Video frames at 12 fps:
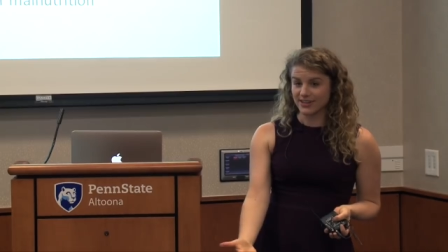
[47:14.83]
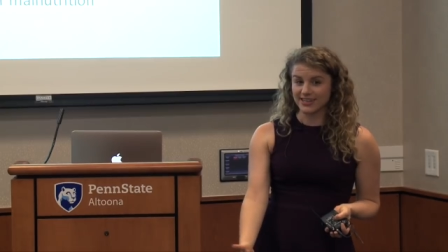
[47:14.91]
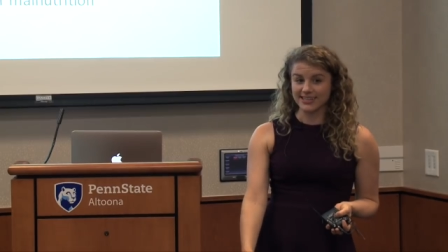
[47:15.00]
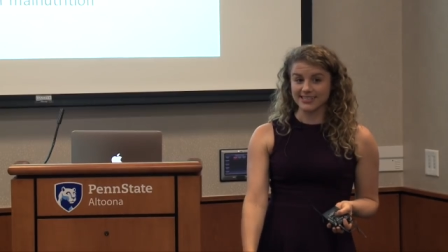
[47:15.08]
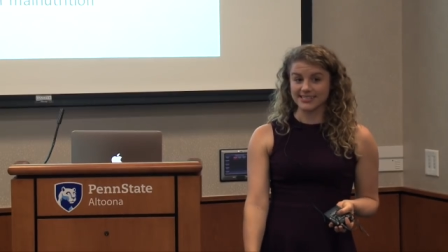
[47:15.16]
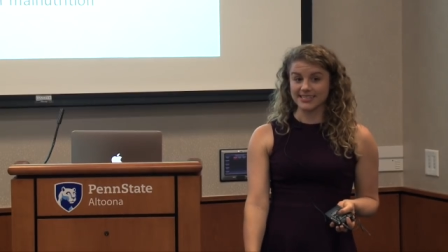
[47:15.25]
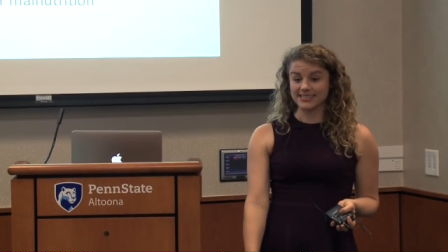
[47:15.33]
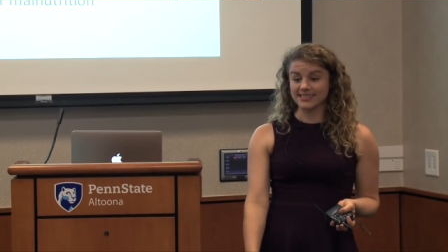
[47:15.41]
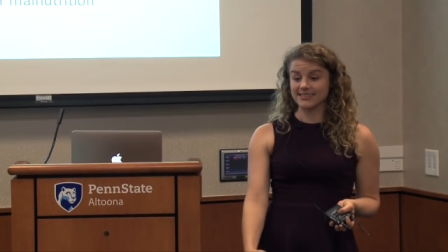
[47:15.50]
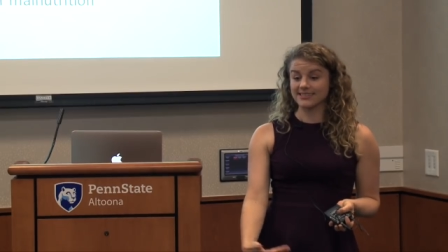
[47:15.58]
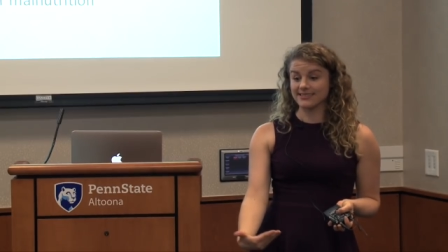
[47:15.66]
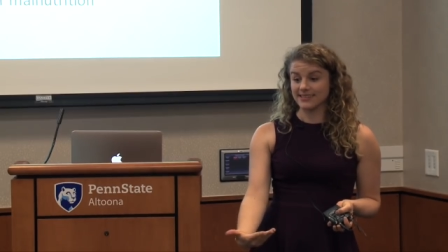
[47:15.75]
And they said,
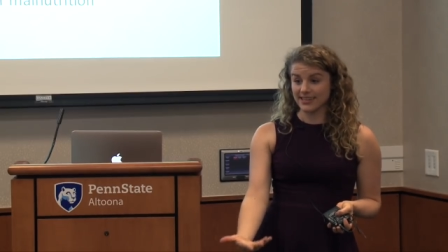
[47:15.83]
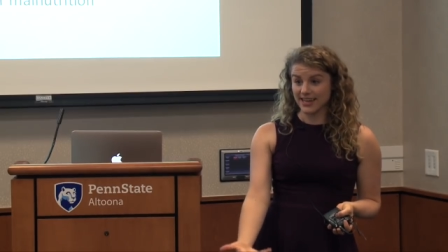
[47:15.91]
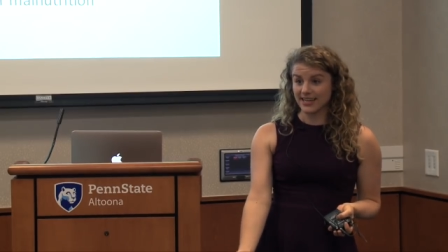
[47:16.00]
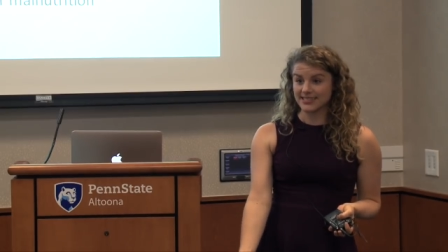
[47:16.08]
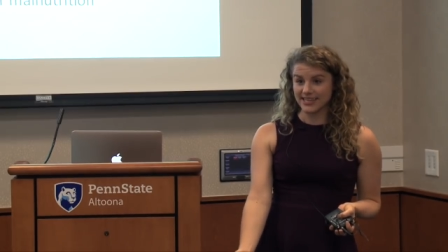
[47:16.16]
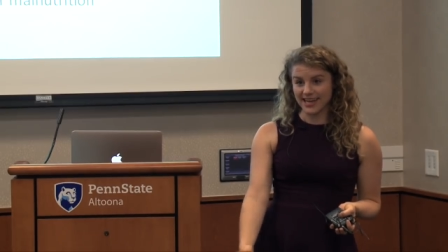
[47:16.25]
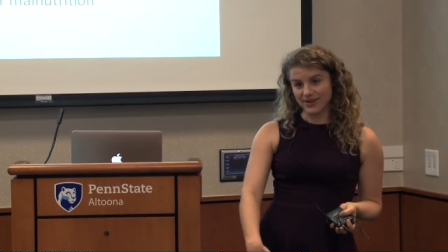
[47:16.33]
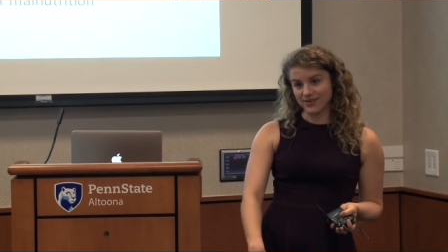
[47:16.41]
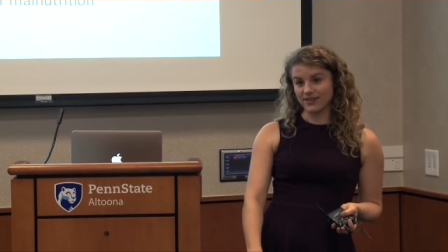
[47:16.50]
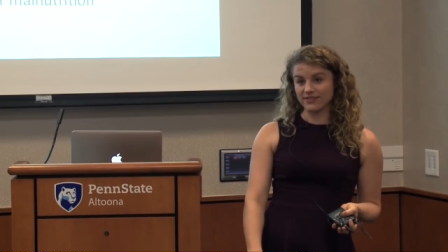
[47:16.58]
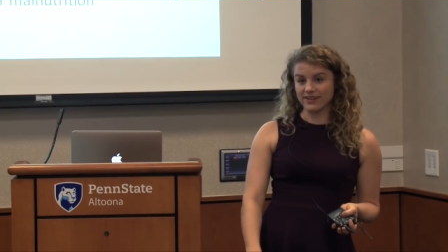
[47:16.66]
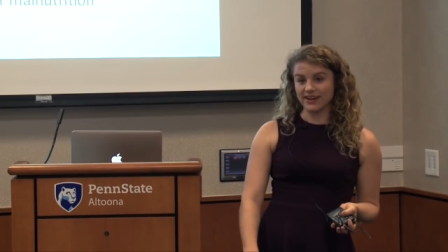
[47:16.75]
yes, I had it
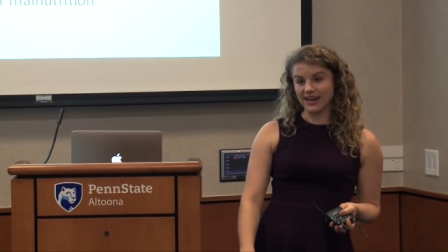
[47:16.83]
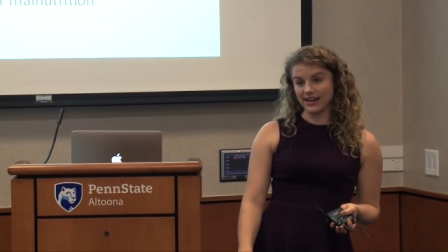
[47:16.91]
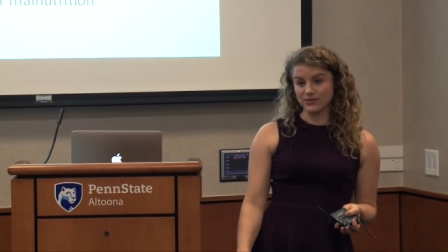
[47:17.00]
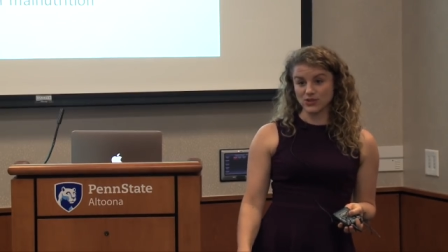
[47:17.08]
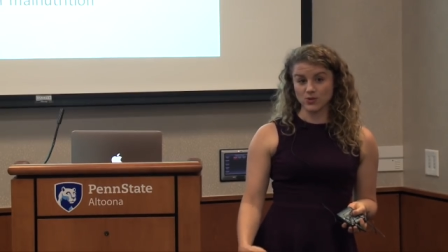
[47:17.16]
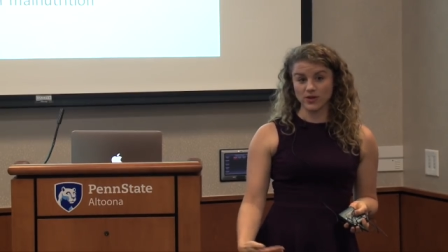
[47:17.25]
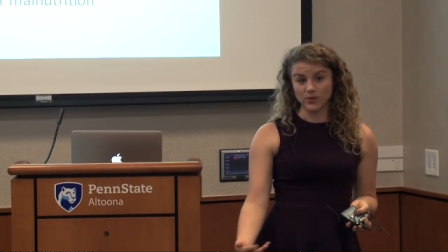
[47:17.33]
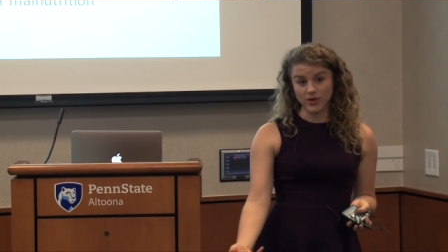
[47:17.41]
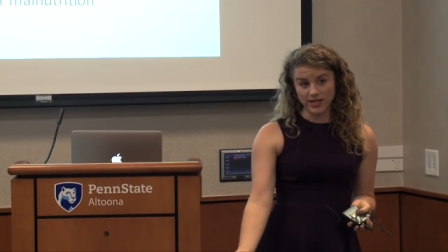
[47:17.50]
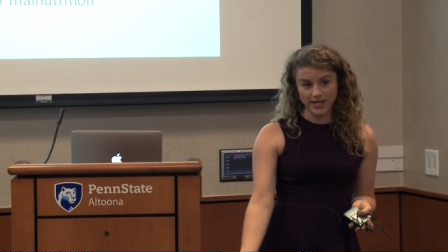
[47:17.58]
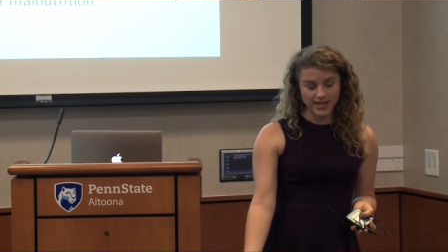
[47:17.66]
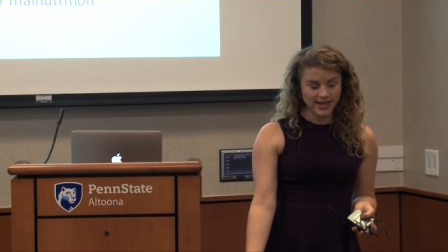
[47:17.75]
whenever I was 21.